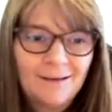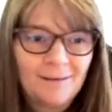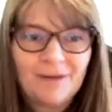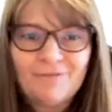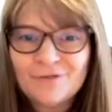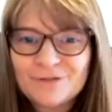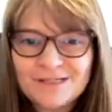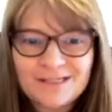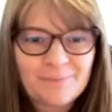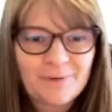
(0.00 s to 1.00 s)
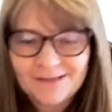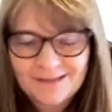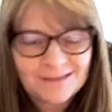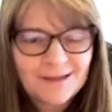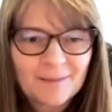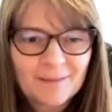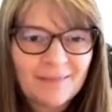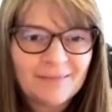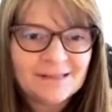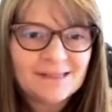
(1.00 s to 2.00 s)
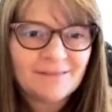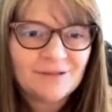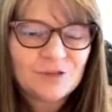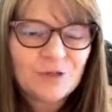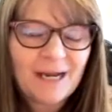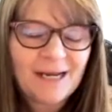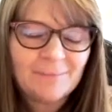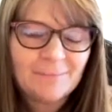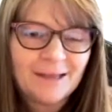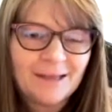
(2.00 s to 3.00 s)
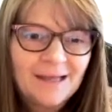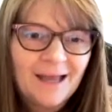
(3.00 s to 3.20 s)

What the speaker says: my first experience, I talk about this in the training, but